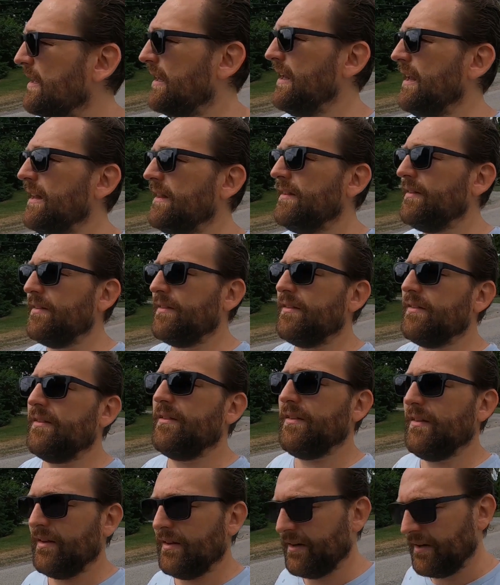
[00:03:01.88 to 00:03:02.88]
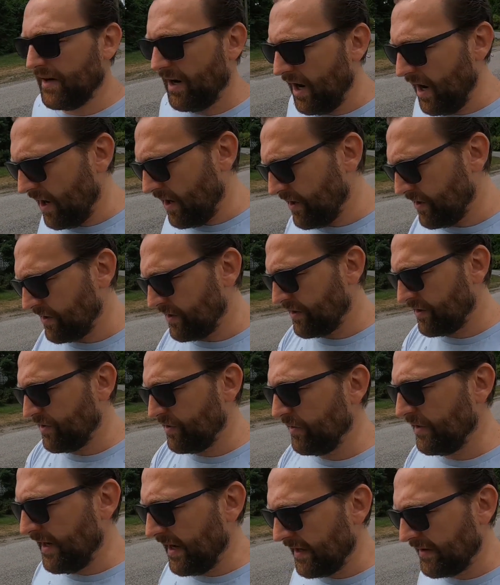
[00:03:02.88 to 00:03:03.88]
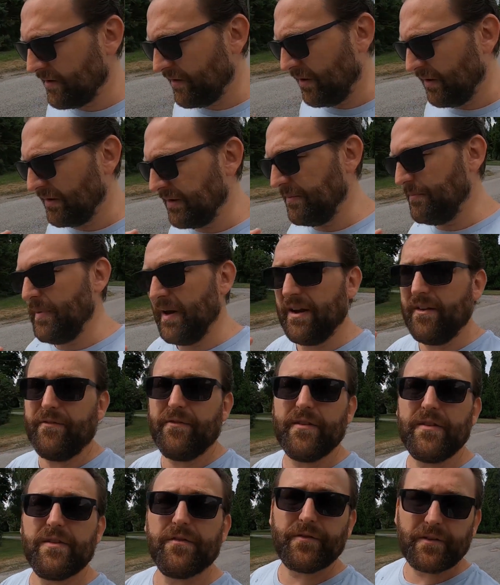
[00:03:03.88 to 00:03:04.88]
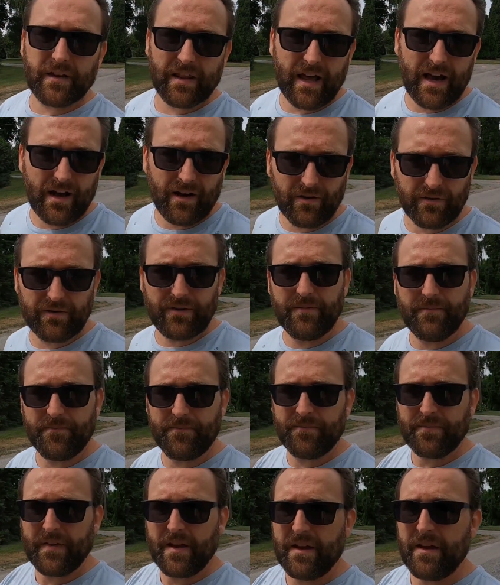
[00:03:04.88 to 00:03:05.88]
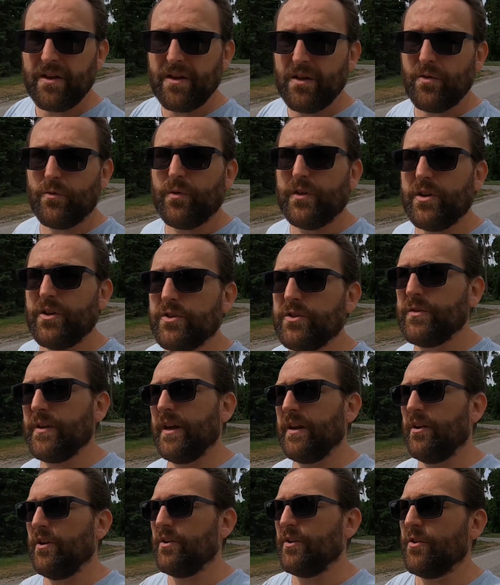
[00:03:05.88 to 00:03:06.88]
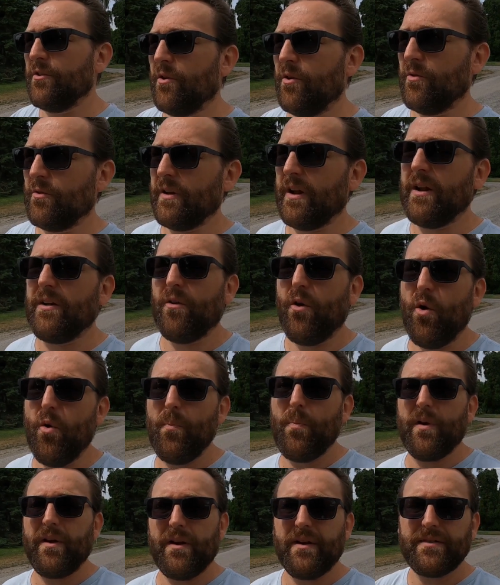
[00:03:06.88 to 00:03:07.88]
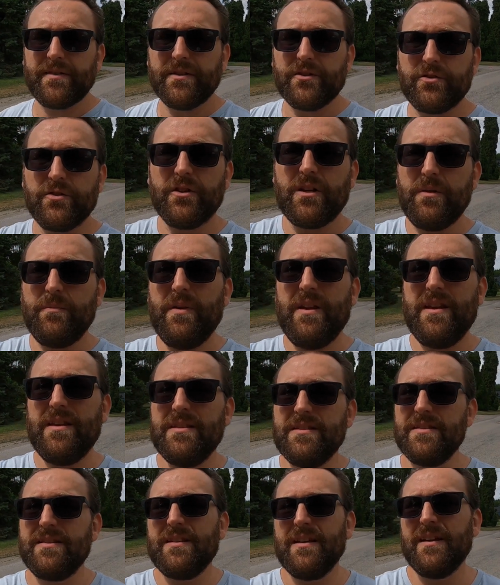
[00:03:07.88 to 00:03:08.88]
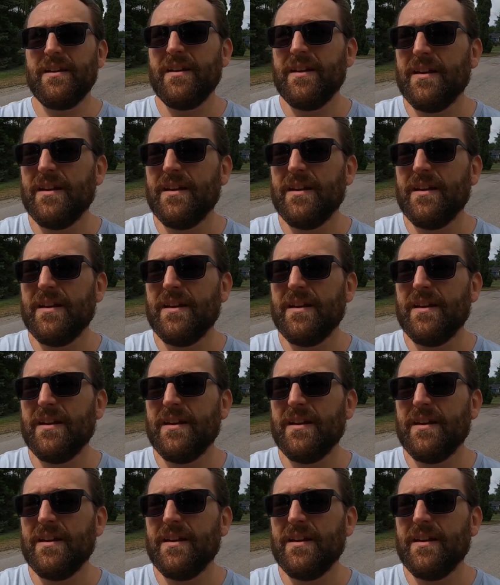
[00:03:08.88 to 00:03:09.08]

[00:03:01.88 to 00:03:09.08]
it's hard to get all the benefits of cloud when you're doing it on your own. And open essentially means